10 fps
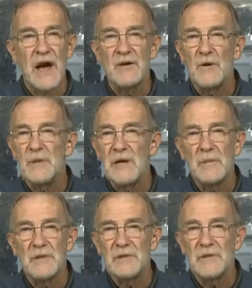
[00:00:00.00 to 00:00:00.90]
and you'll be
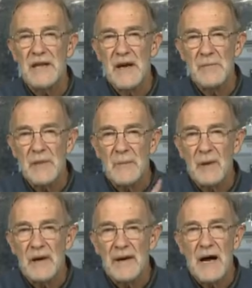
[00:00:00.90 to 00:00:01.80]
able to nab
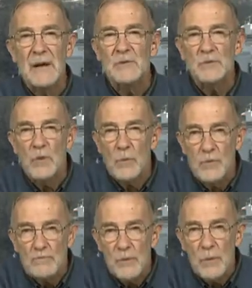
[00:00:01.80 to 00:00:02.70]
people like Abdul
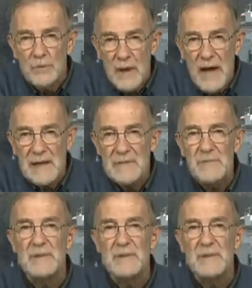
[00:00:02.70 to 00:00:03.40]
Muttalib,